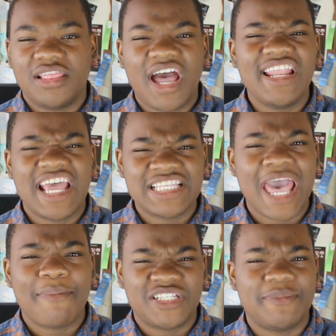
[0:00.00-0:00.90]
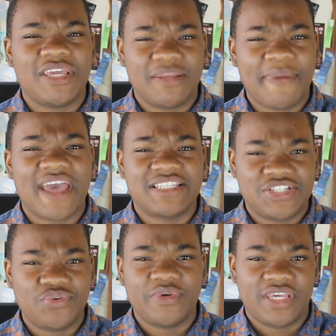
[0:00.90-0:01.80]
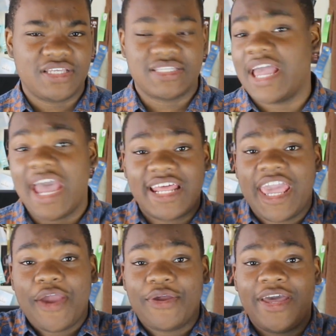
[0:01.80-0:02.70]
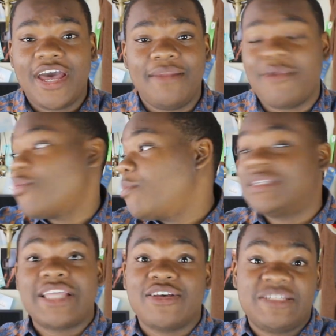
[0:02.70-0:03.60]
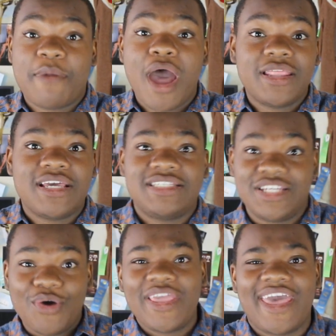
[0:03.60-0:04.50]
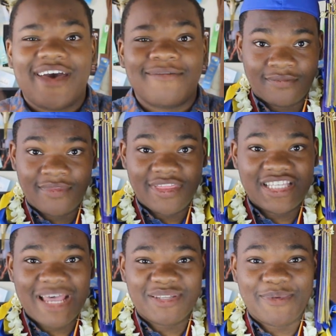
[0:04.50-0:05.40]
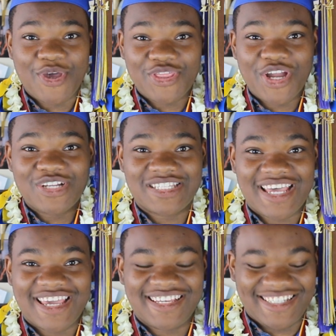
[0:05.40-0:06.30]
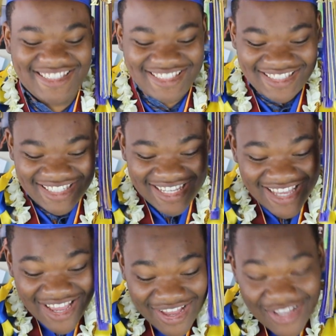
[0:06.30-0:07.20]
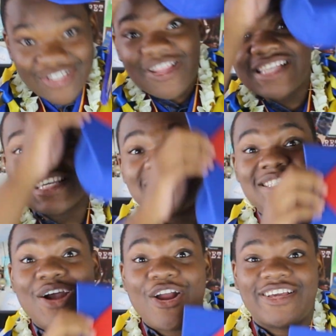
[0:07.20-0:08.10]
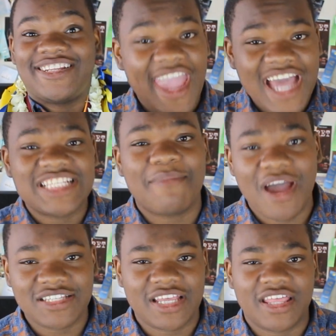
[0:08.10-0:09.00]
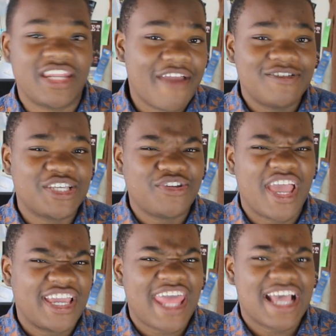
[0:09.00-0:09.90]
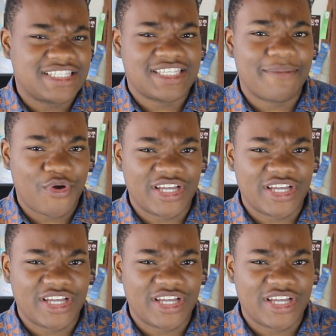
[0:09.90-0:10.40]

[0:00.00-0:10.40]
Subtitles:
A lot has happened to me in the past 2 weeks. I got a haircut, my room is now spotless, and oh yeah, this had to be on Thursday. So let's get started. Hey guys, I'm Makazeli, and every single day I get asked the same